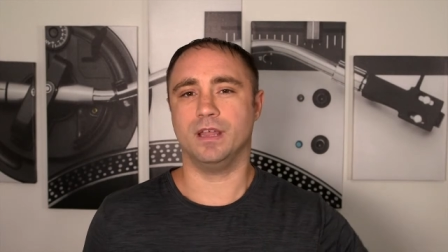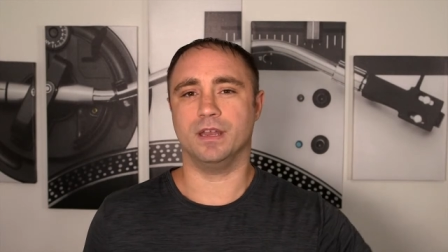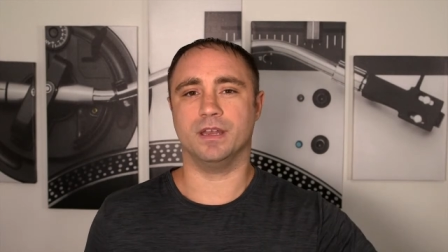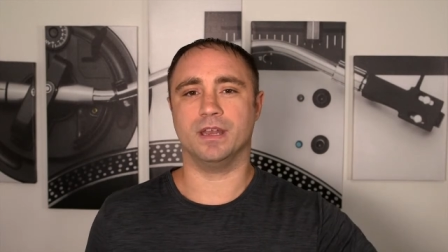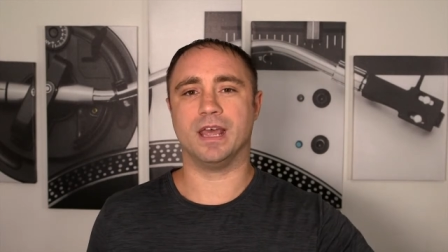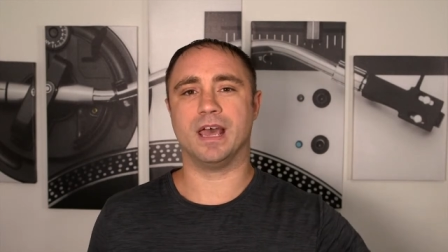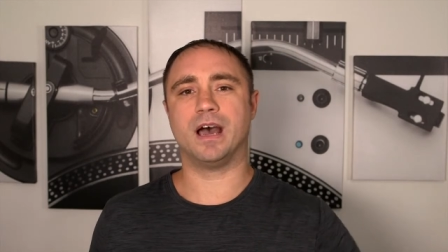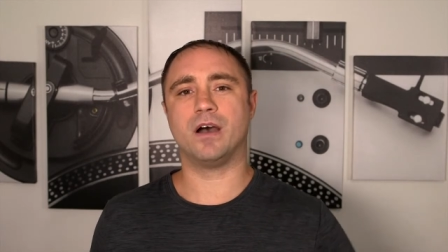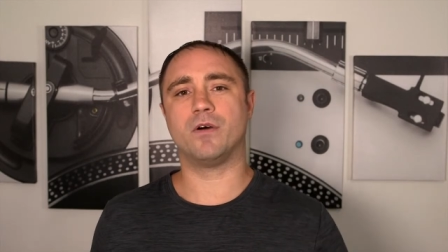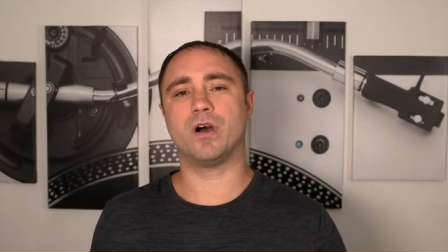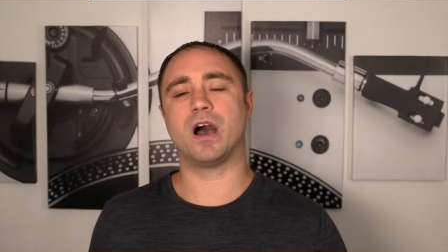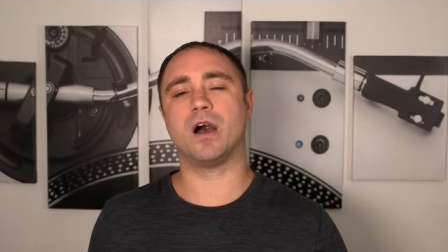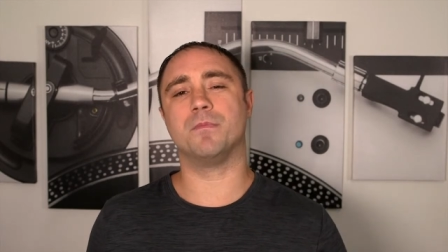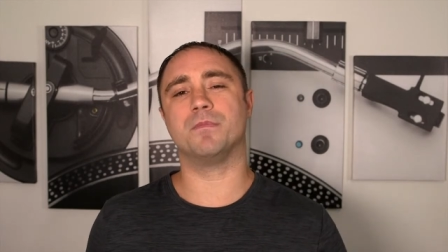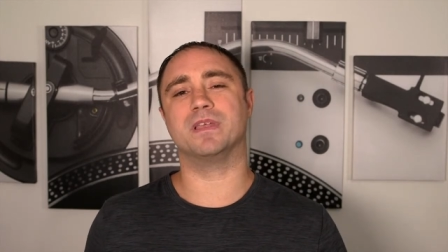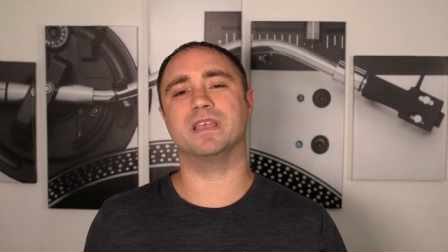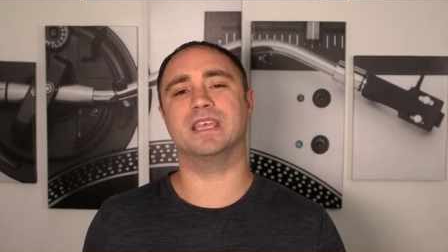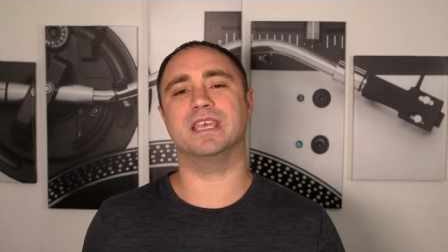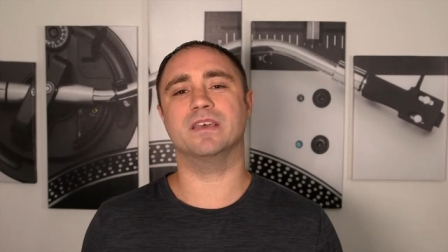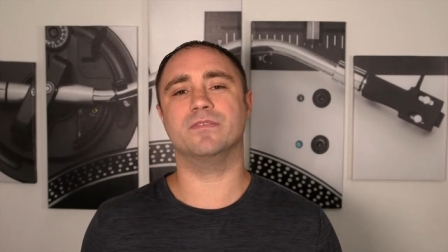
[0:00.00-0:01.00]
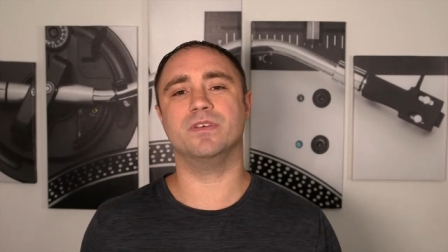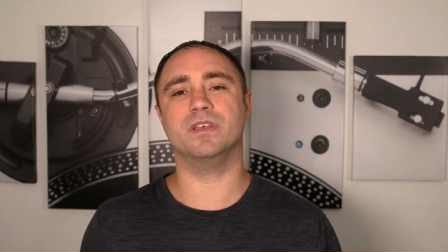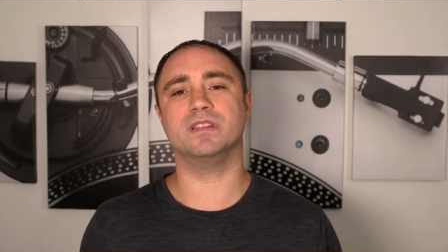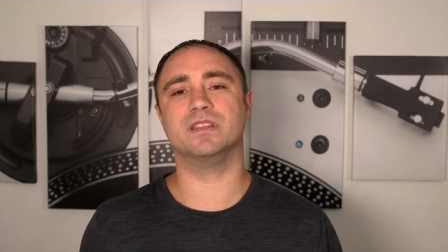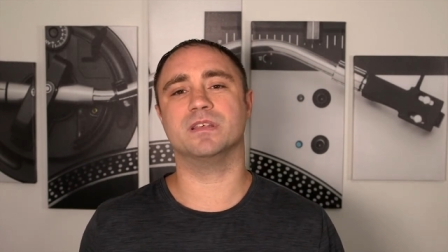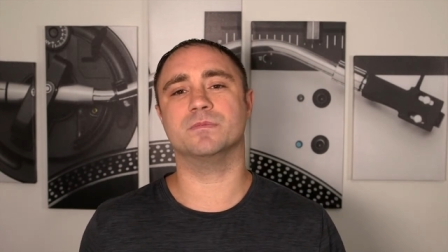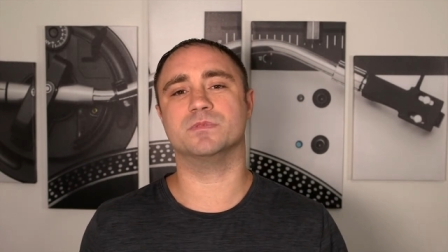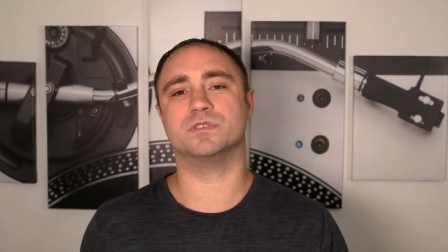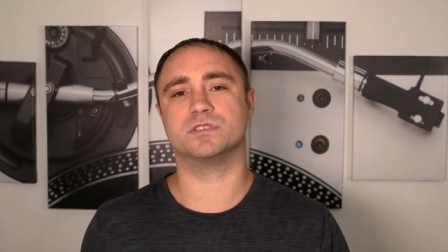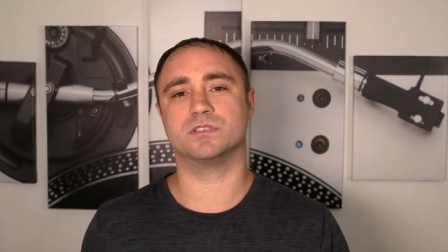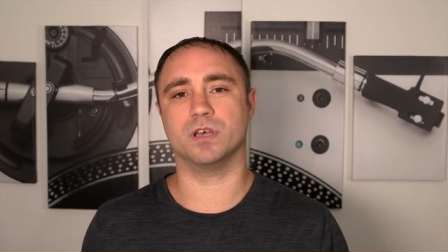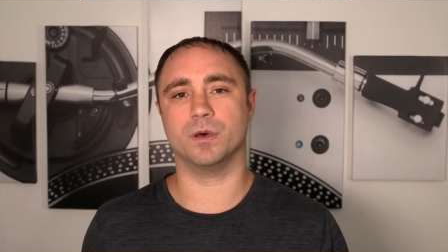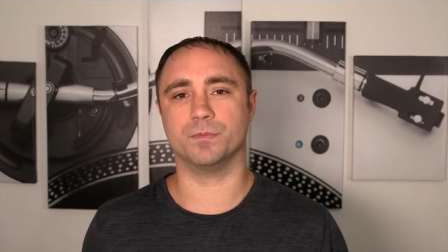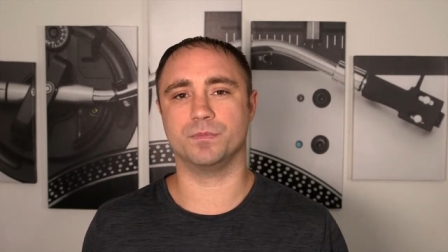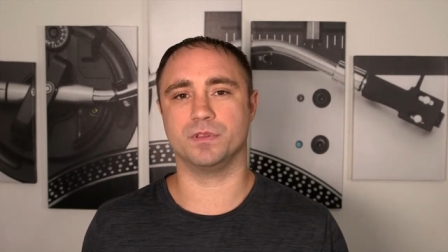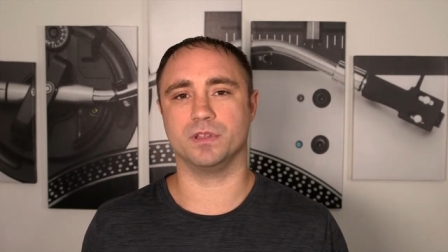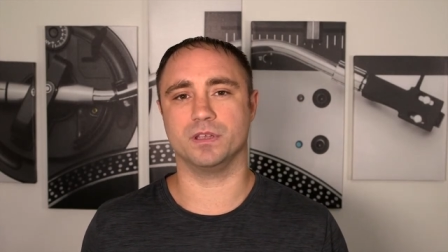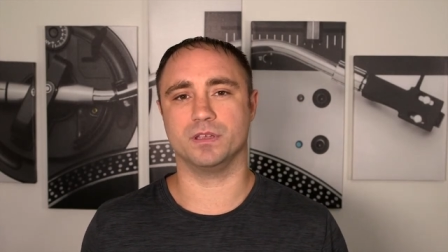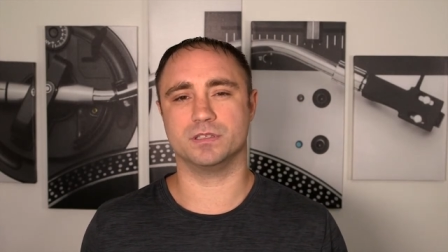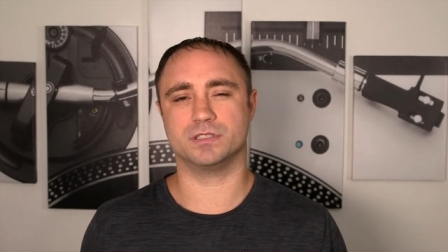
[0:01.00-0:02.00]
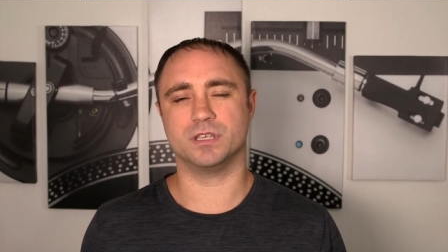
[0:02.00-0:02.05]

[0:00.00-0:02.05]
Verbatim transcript: now I'm giving them something,